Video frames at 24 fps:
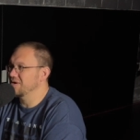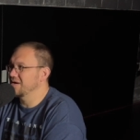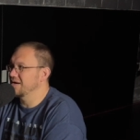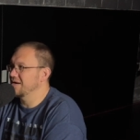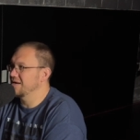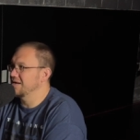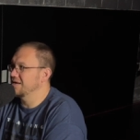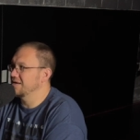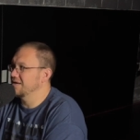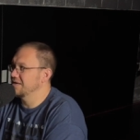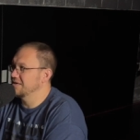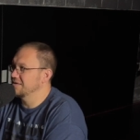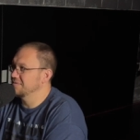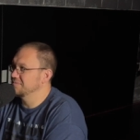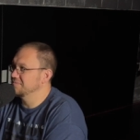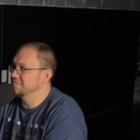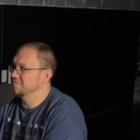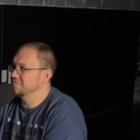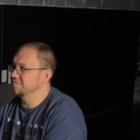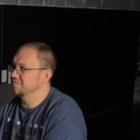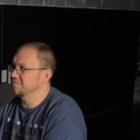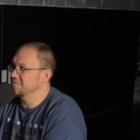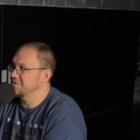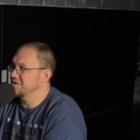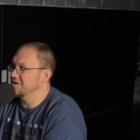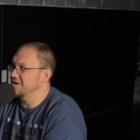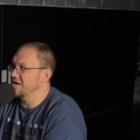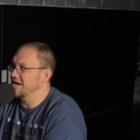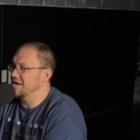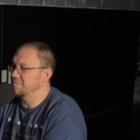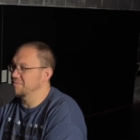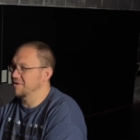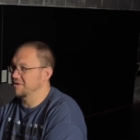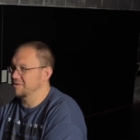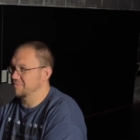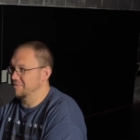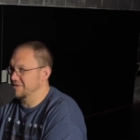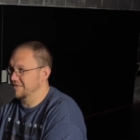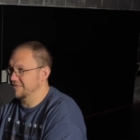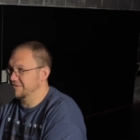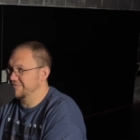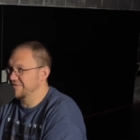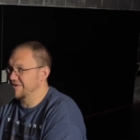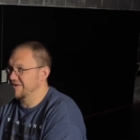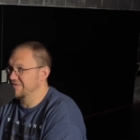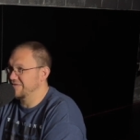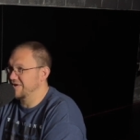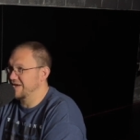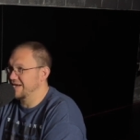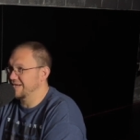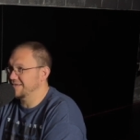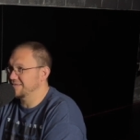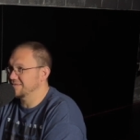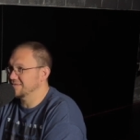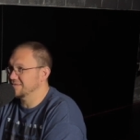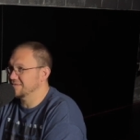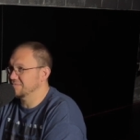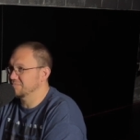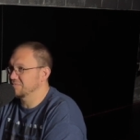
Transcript: Um, you know, I'm not the biggest fan of heights,